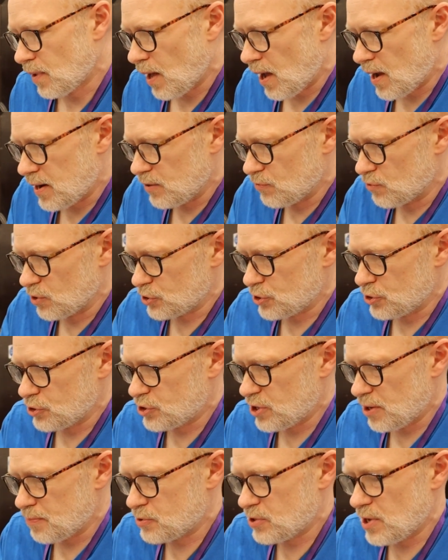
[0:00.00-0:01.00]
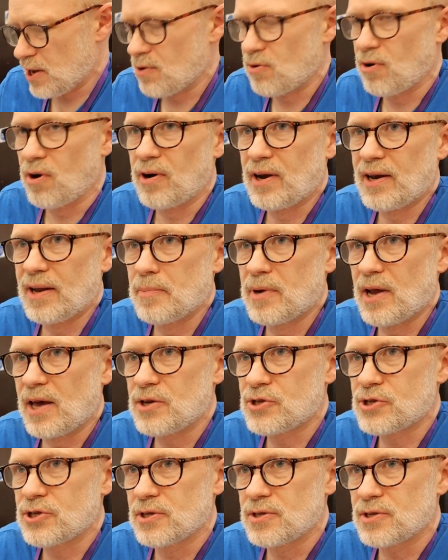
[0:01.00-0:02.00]
Any Russian ships here are
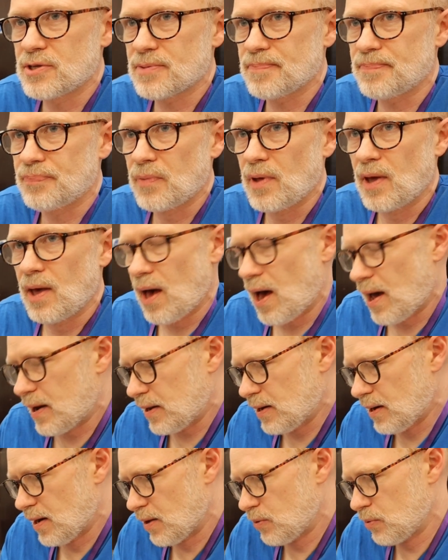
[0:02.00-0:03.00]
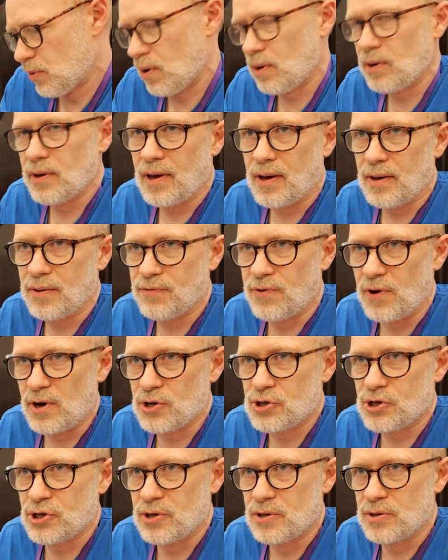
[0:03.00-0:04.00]
eliminated, and it no longer
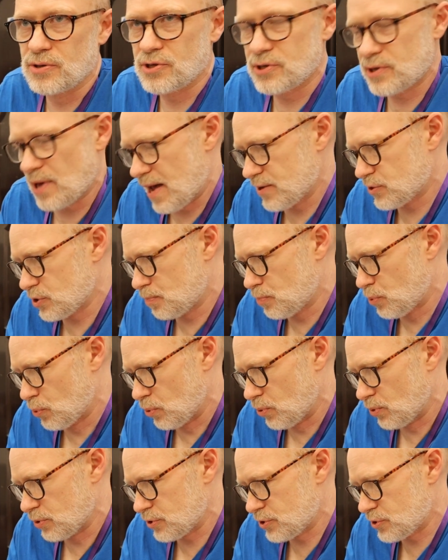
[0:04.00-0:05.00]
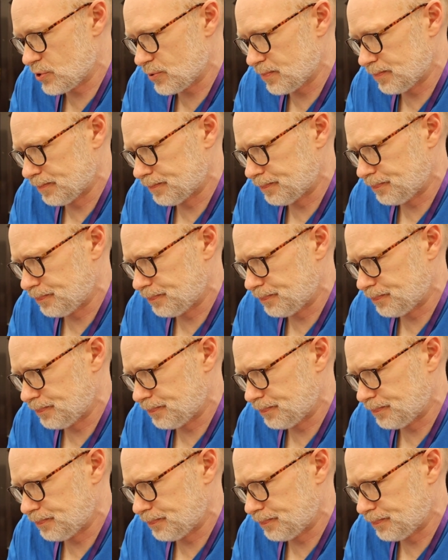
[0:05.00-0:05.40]
functions as a port.